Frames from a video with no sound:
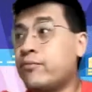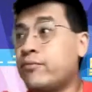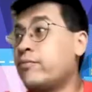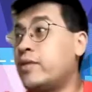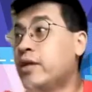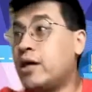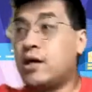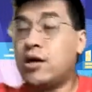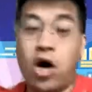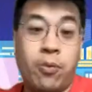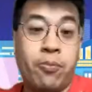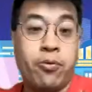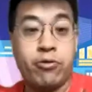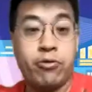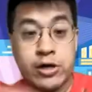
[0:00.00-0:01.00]
the
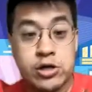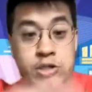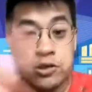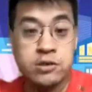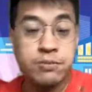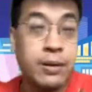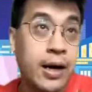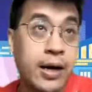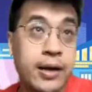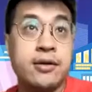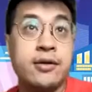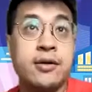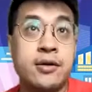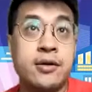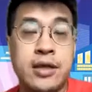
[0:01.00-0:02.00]
operations part,
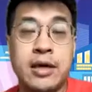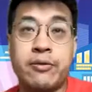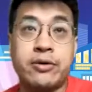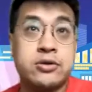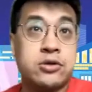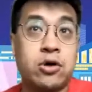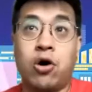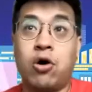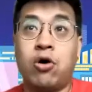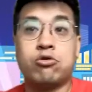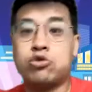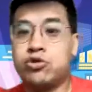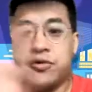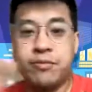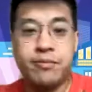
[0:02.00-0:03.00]
that was all
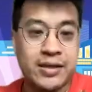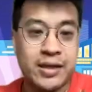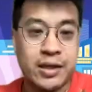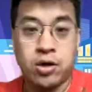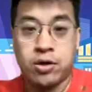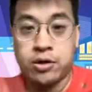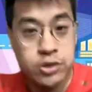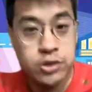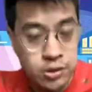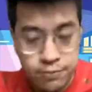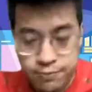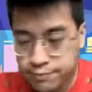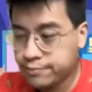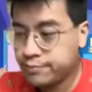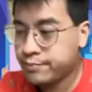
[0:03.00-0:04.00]
driven by technology.
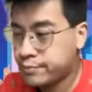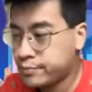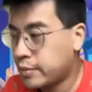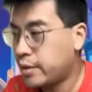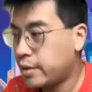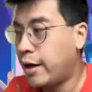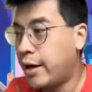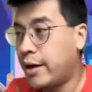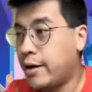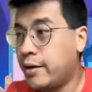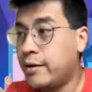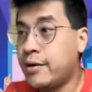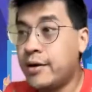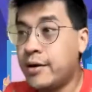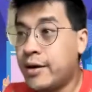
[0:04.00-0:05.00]
And
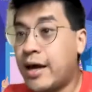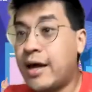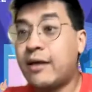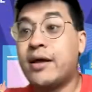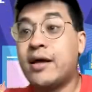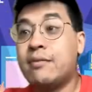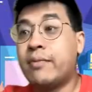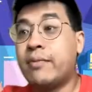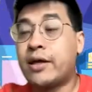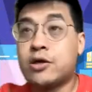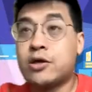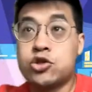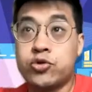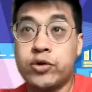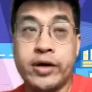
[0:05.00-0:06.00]
then making
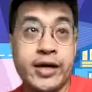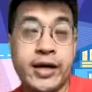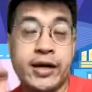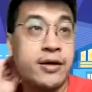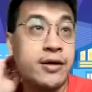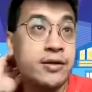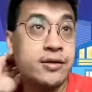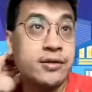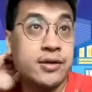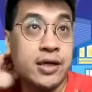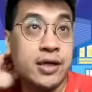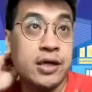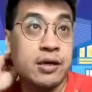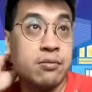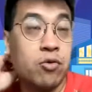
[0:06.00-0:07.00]
sure that
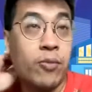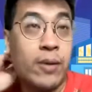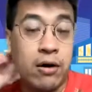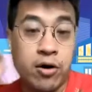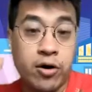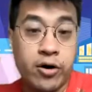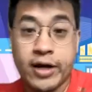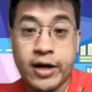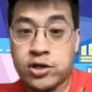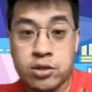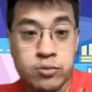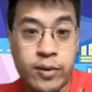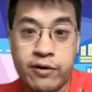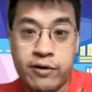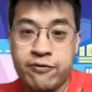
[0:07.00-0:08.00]
the mobile connection,
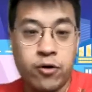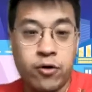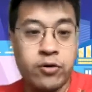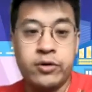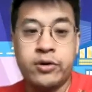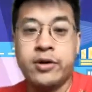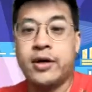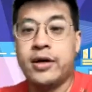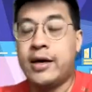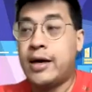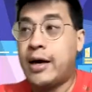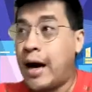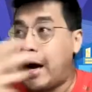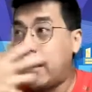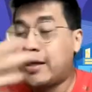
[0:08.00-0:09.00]
mobile phone,
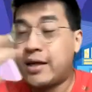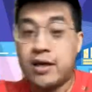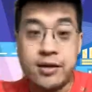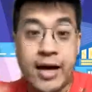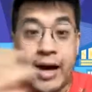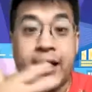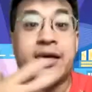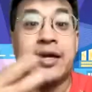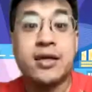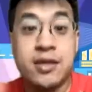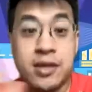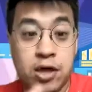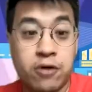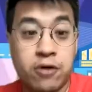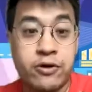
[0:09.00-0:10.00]
the
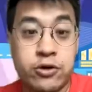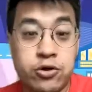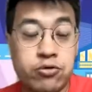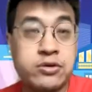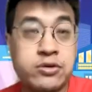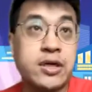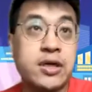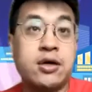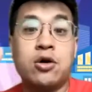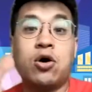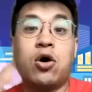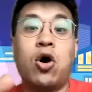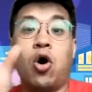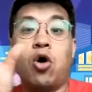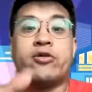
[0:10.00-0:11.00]
identity of the user,
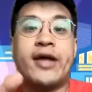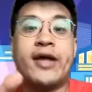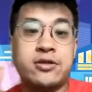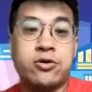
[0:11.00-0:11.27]
all that's